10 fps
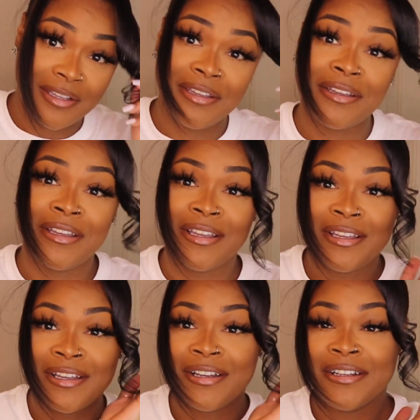And
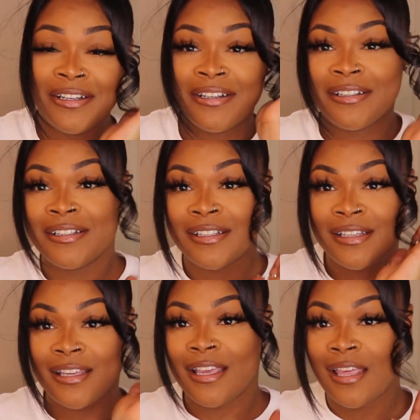
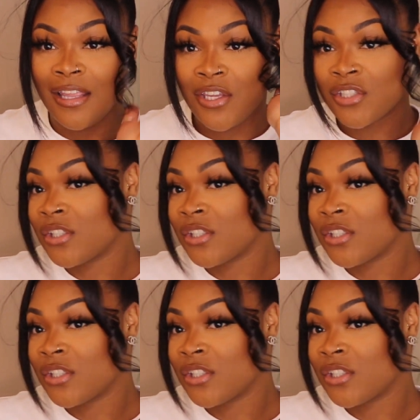then you're